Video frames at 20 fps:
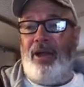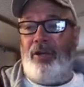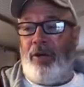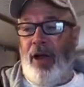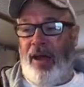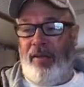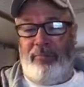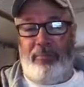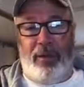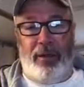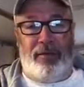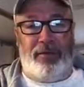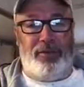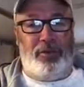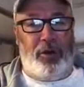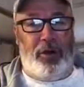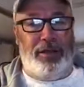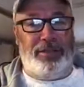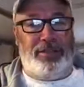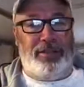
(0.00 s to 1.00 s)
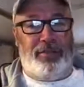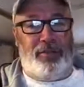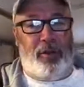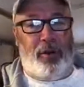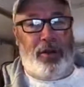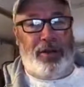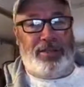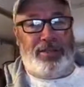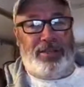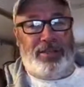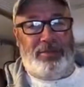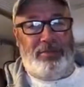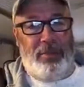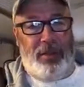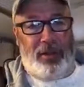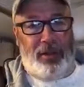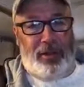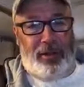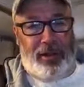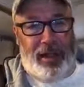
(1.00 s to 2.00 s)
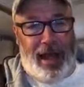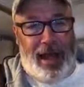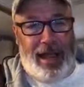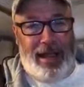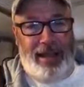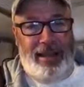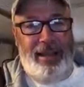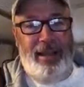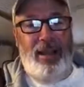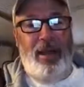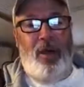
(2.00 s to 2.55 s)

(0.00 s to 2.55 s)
craft beer of choice, of course, is Miller Lite.